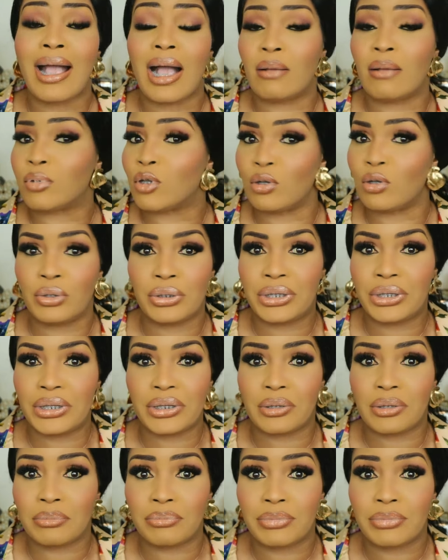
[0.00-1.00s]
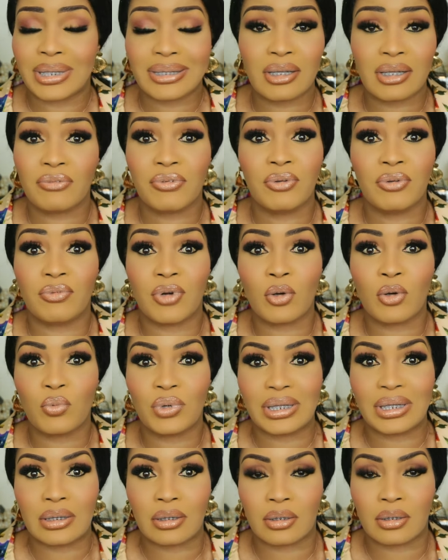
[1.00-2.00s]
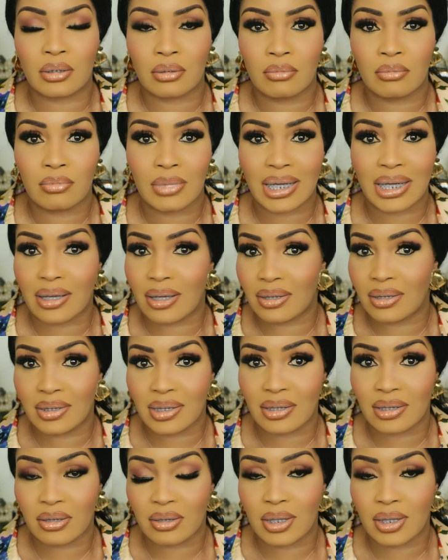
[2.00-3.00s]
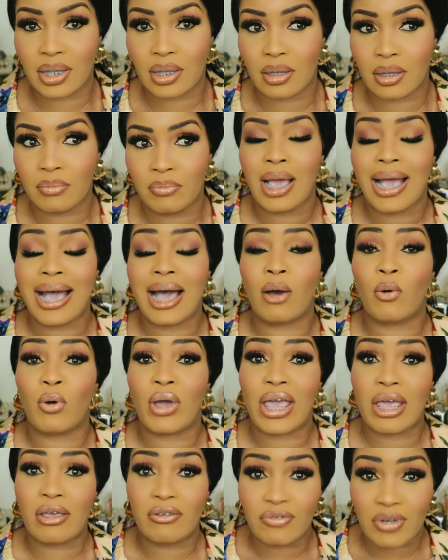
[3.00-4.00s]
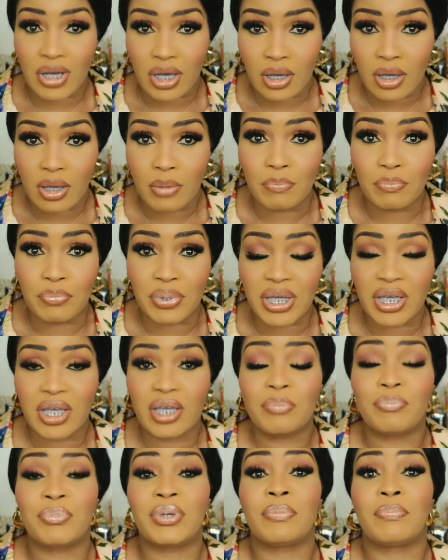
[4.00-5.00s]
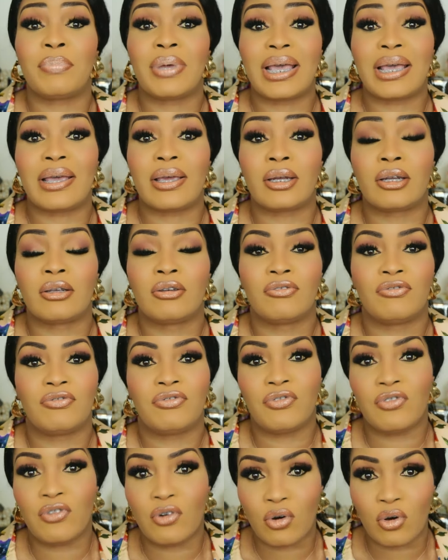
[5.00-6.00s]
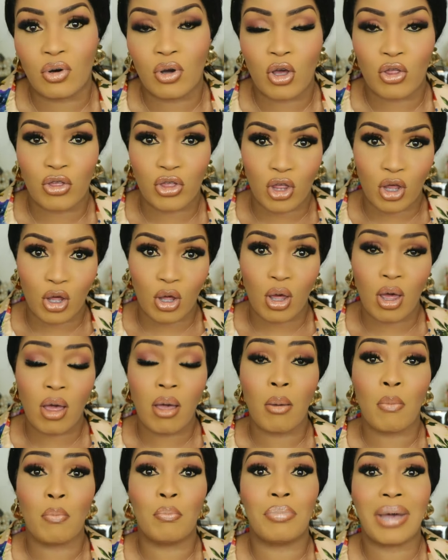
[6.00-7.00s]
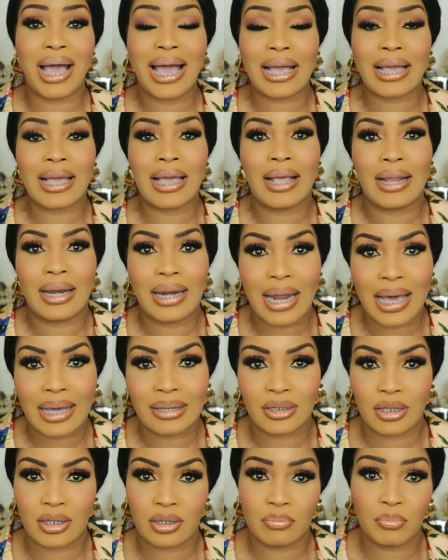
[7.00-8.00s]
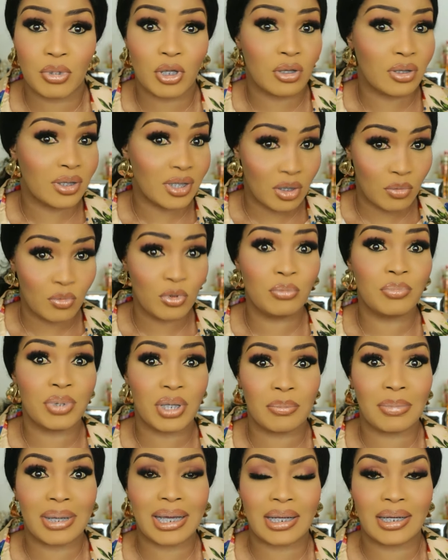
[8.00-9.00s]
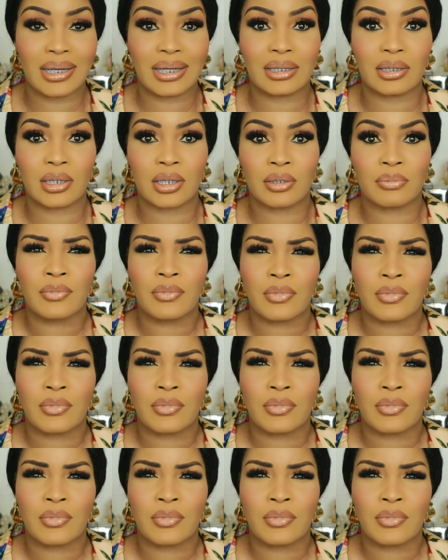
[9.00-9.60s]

Absolutely not. There's nothing wrong with it, like I said earlier. However, be prepared for the backlash, because there will be a backlash.